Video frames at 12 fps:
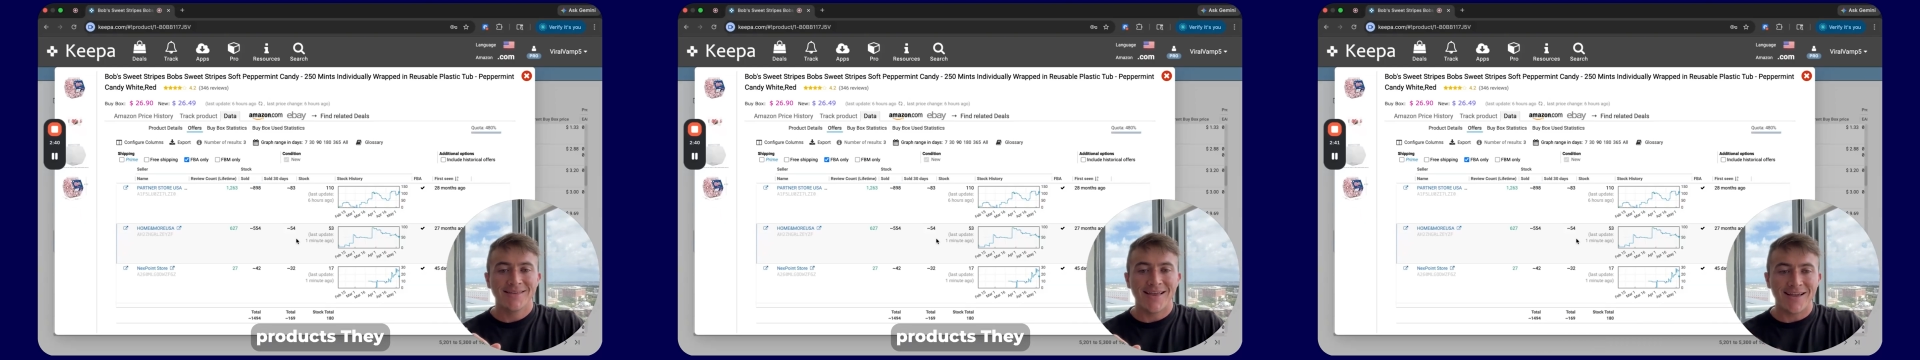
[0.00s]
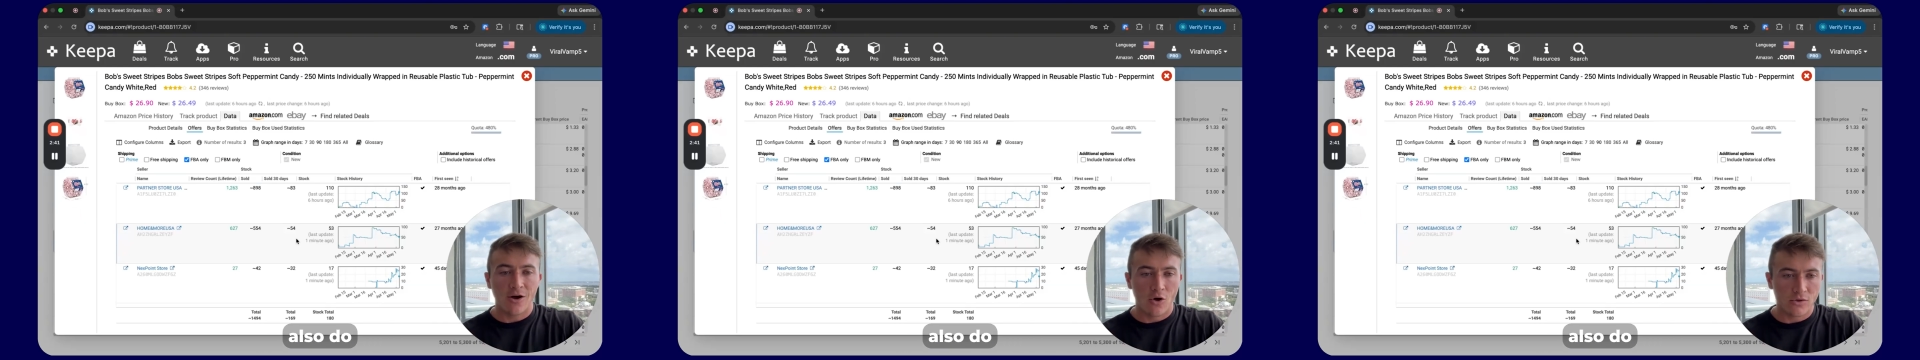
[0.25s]

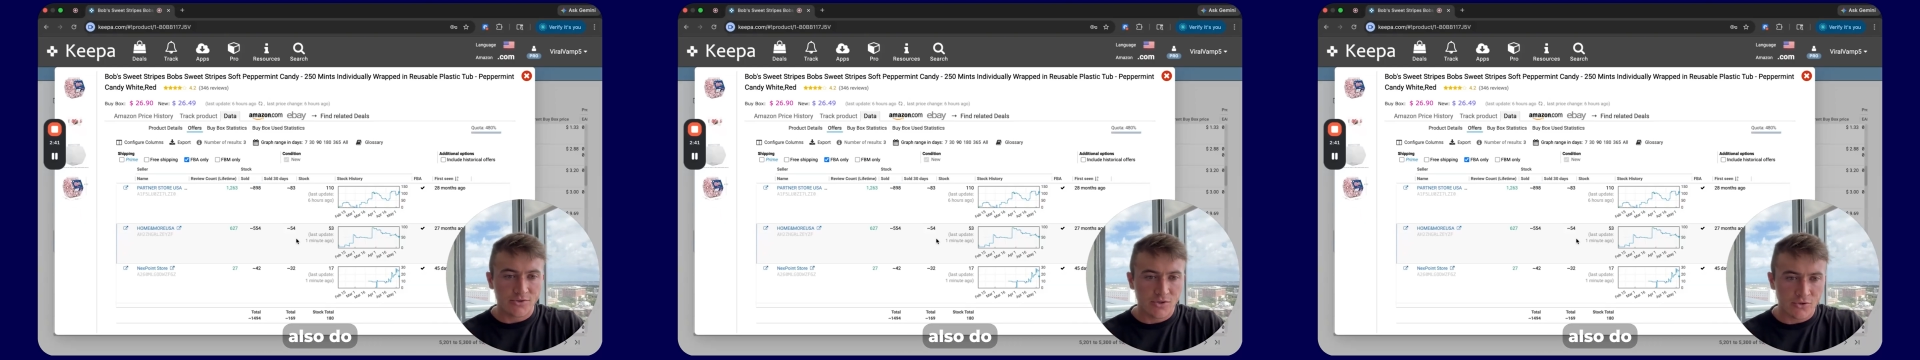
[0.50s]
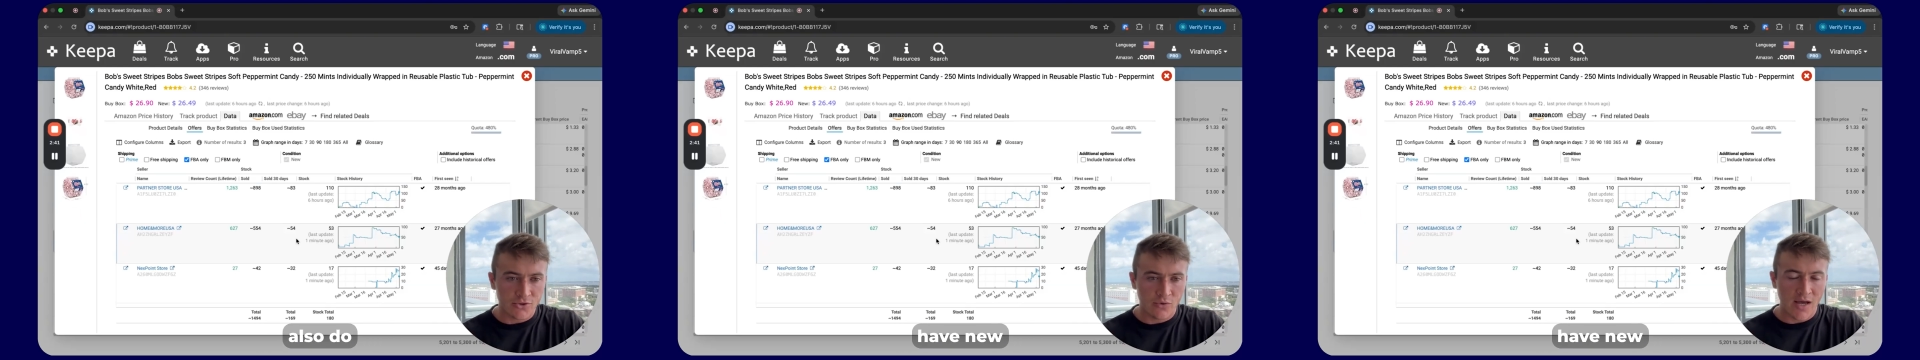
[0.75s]
They also
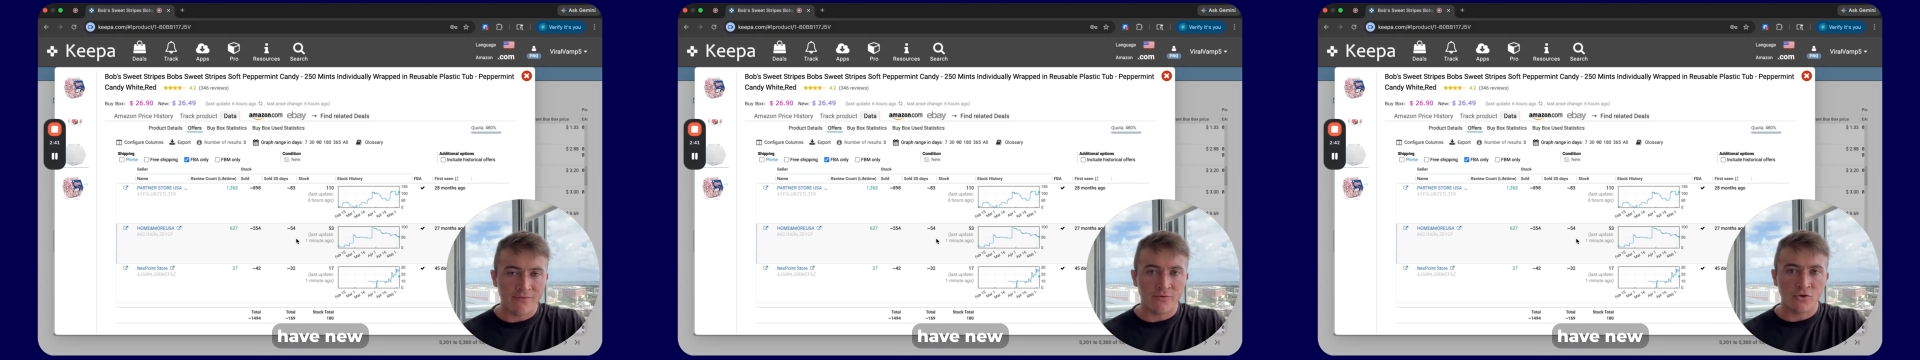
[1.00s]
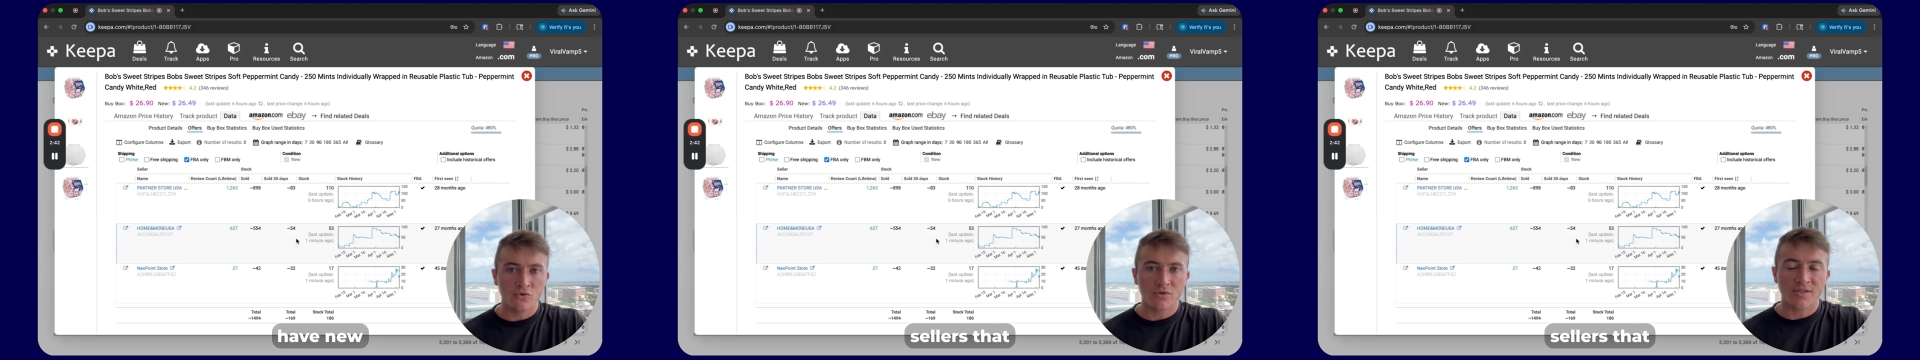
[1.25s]
do
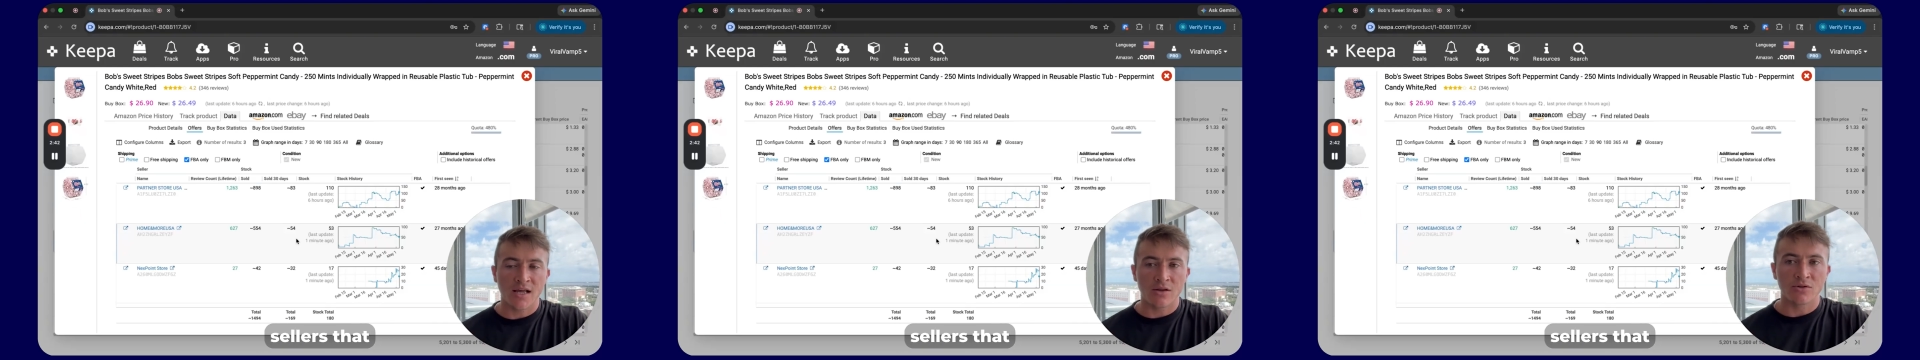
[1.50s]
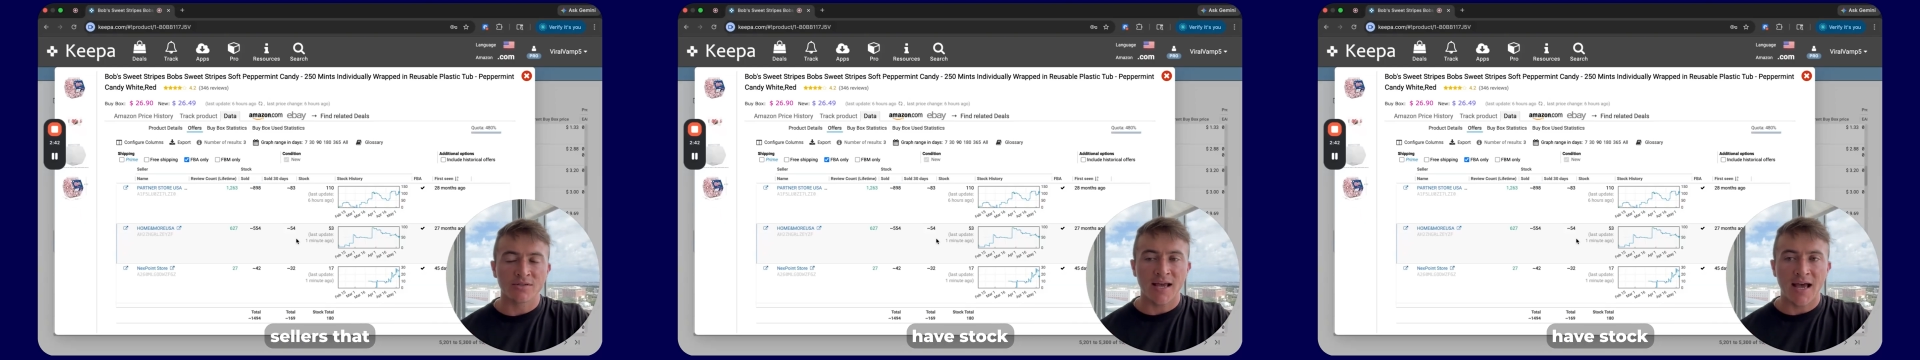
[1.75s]
have new
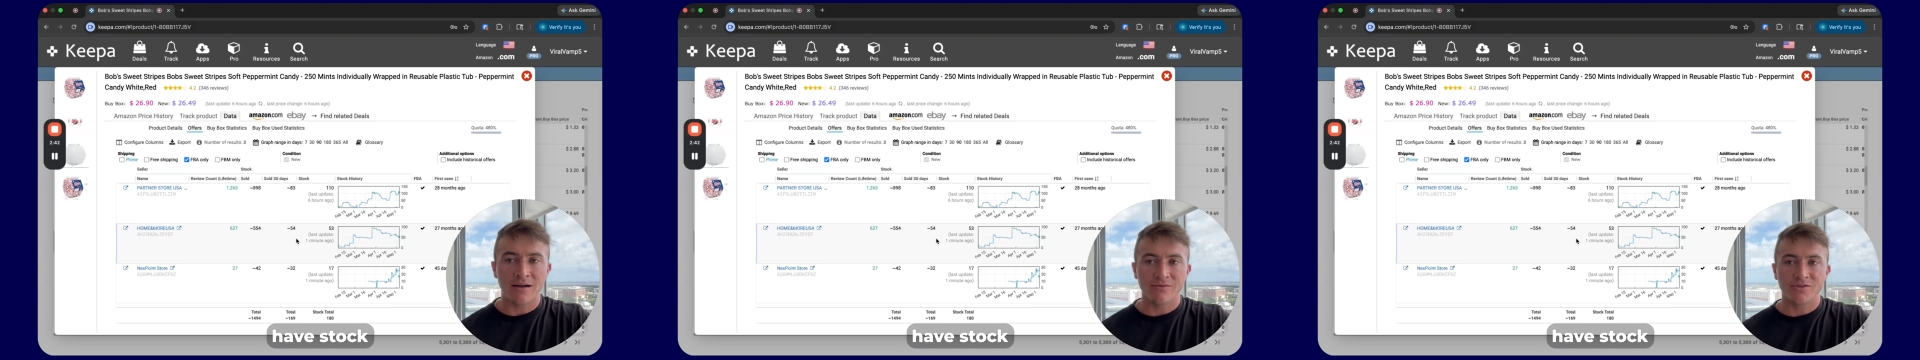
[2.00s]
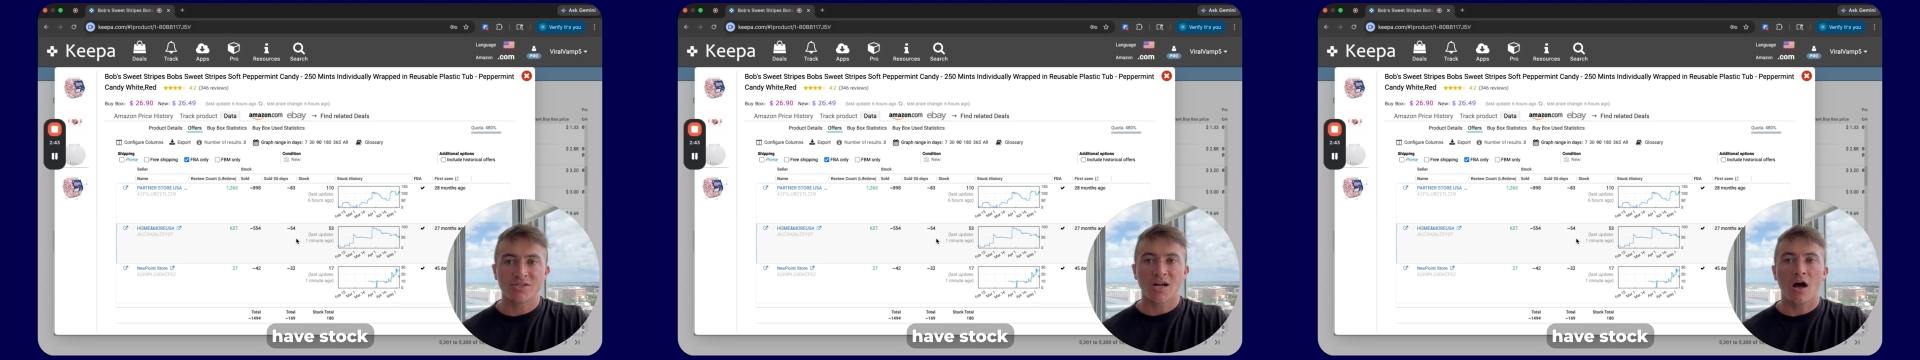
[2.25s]
sellers that have
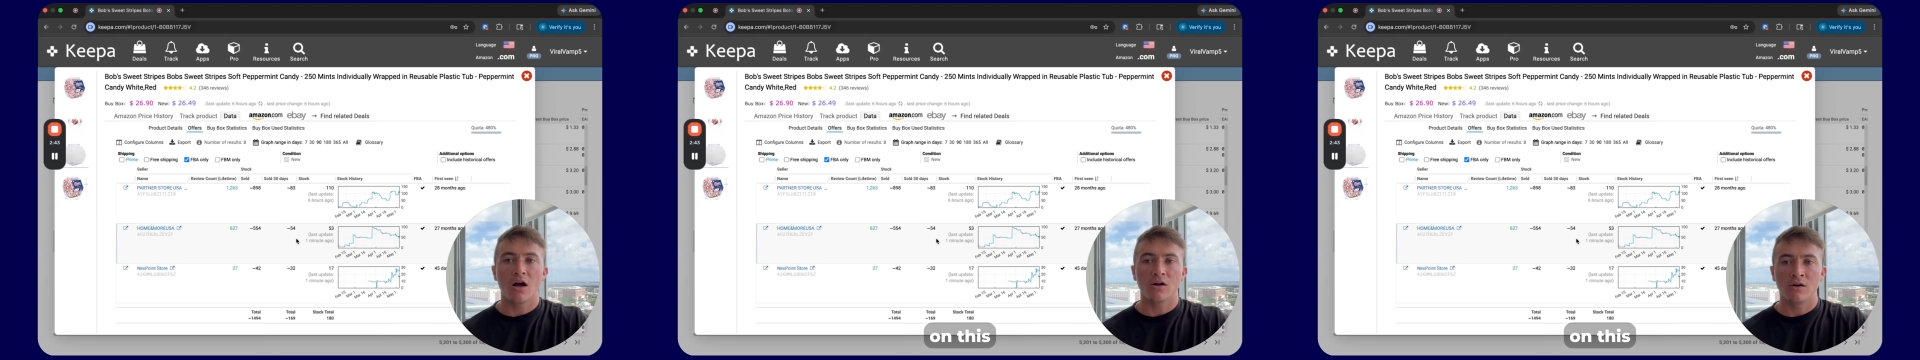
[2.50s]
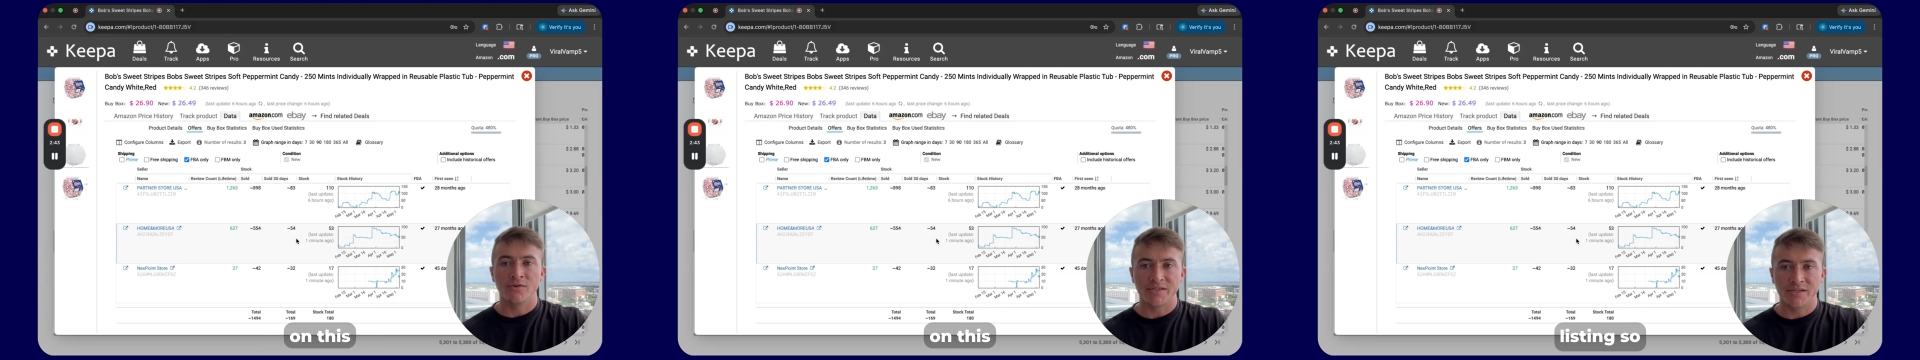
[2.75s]
stock
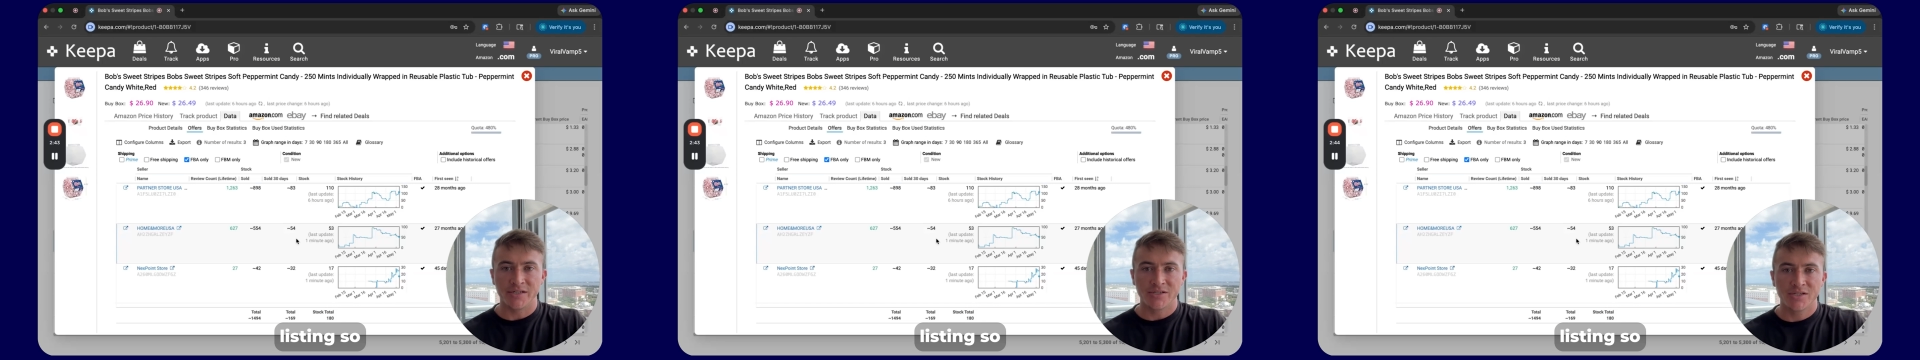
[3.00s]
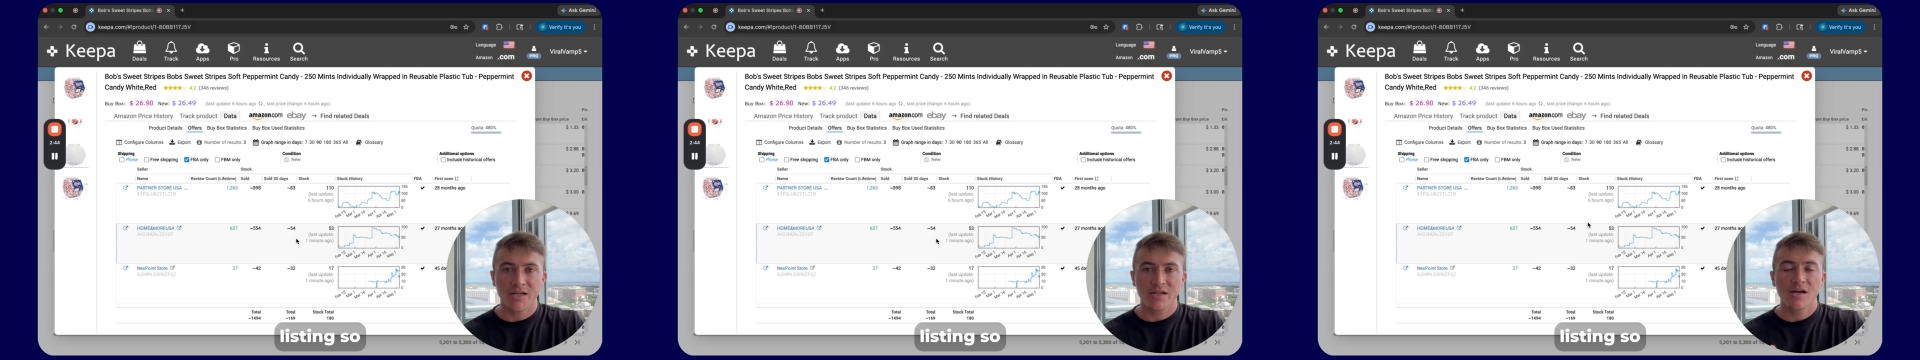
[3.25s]
on this
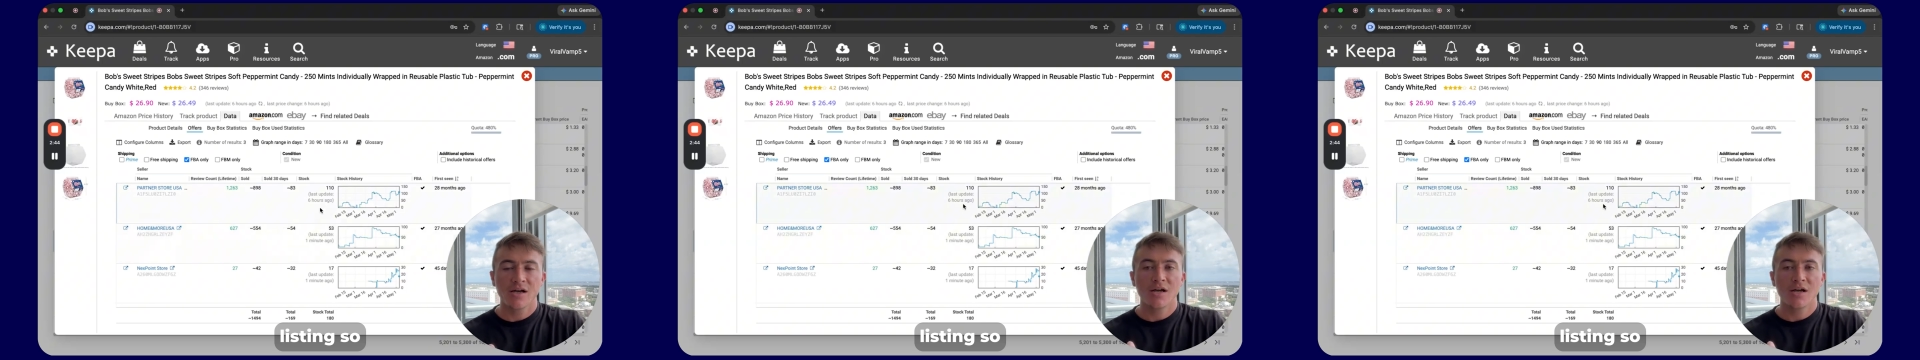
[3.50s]
listing.